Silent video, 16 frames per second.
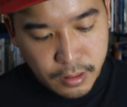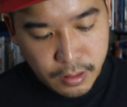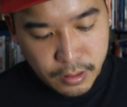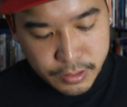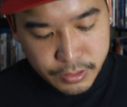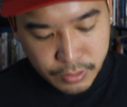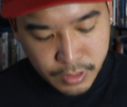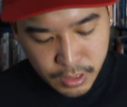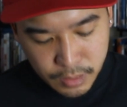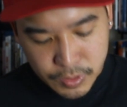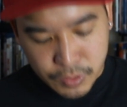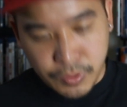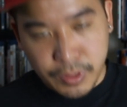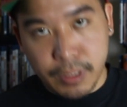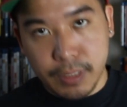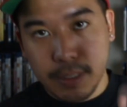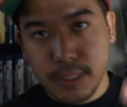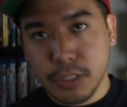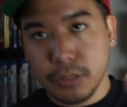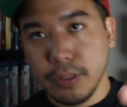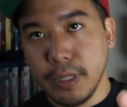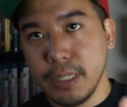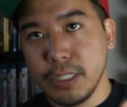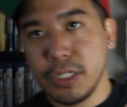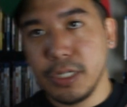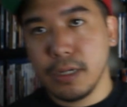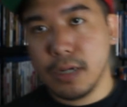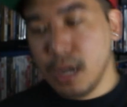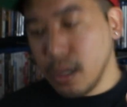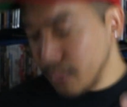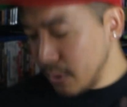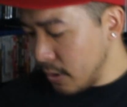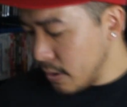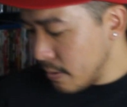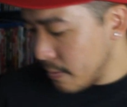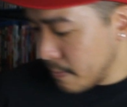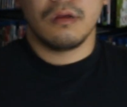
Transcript: Also comes with a digital HD copy.